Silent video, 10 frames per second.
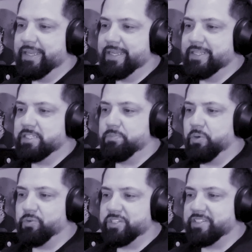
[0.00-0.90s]
His
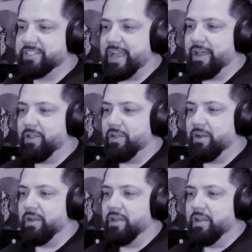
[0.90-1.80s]
approach and
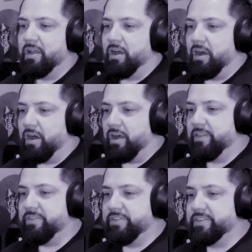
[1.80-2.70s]
style
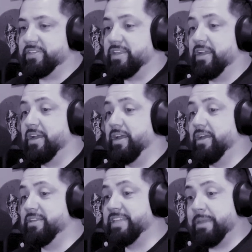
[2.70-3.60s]
on this
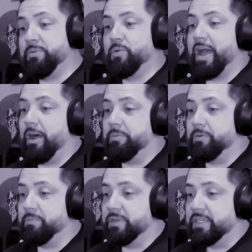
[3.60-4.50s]
debut
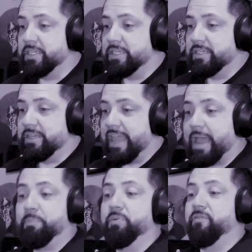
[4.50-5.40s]
album,
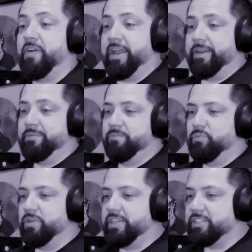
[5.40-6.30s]
Amplified,
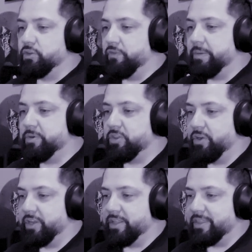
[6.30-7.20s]
released November
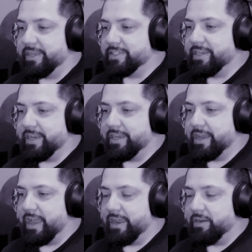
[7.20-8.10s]
30th,
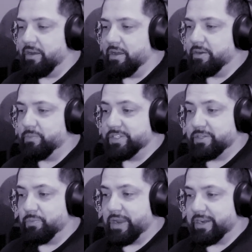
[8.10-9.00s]
1999 on
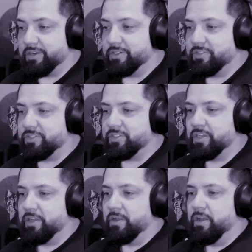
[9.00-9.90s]
Arista Records,
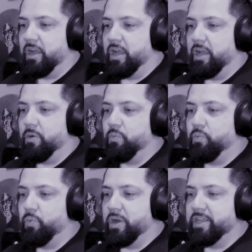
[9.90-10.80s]

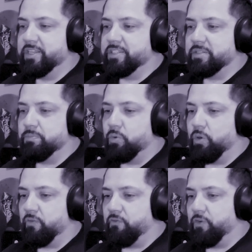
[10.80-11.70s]
was
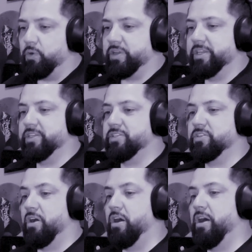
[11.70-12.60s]
more
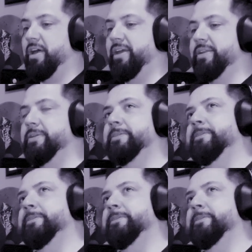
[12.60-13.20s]
focused on